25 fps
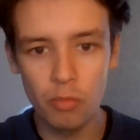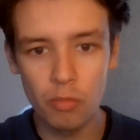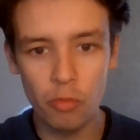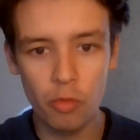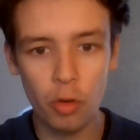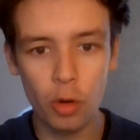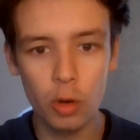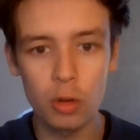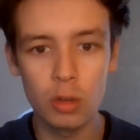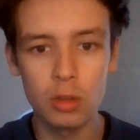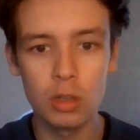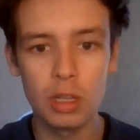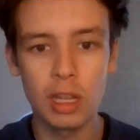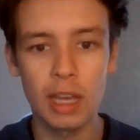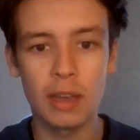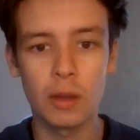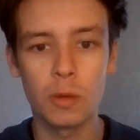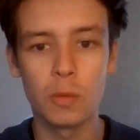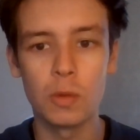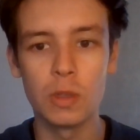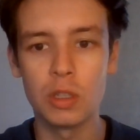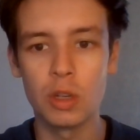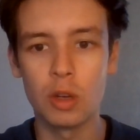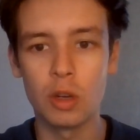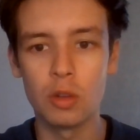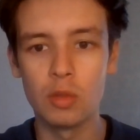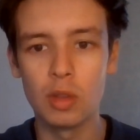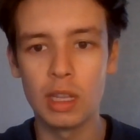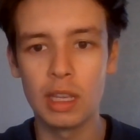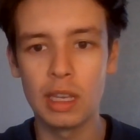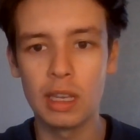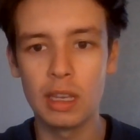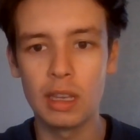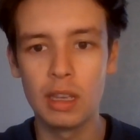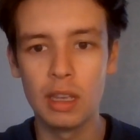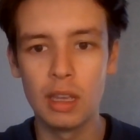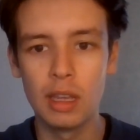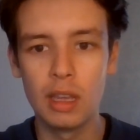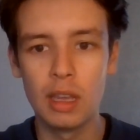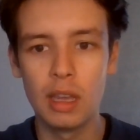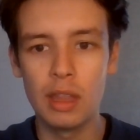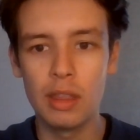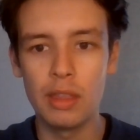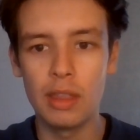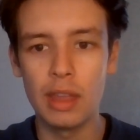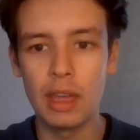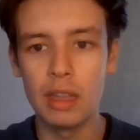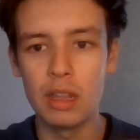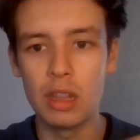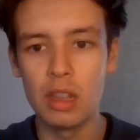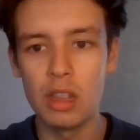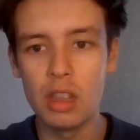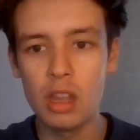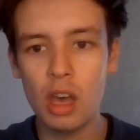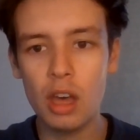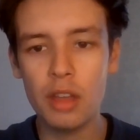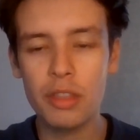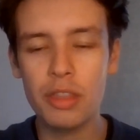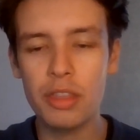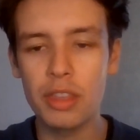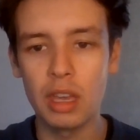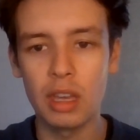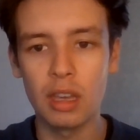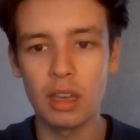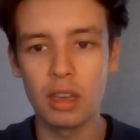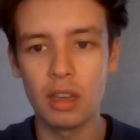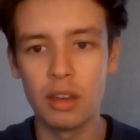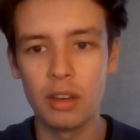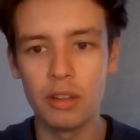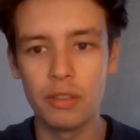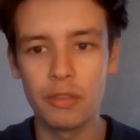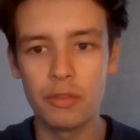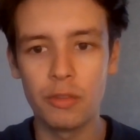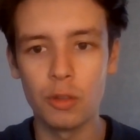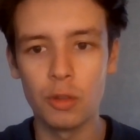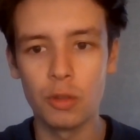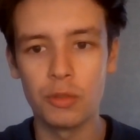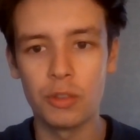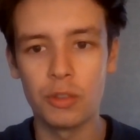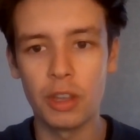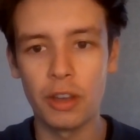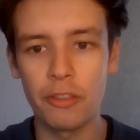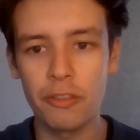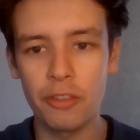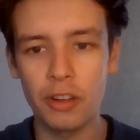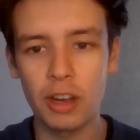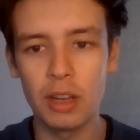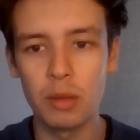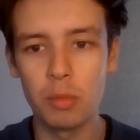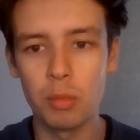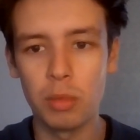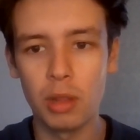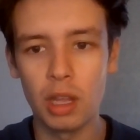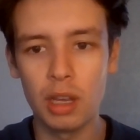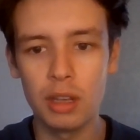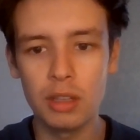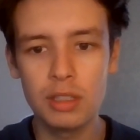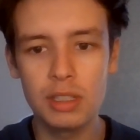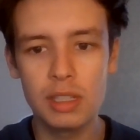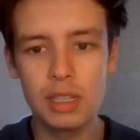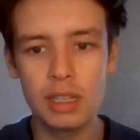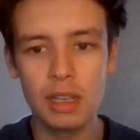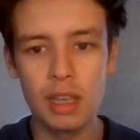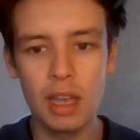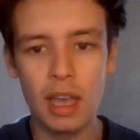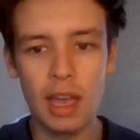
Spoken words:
foreign language only, then nothing for Da 5 Bloods,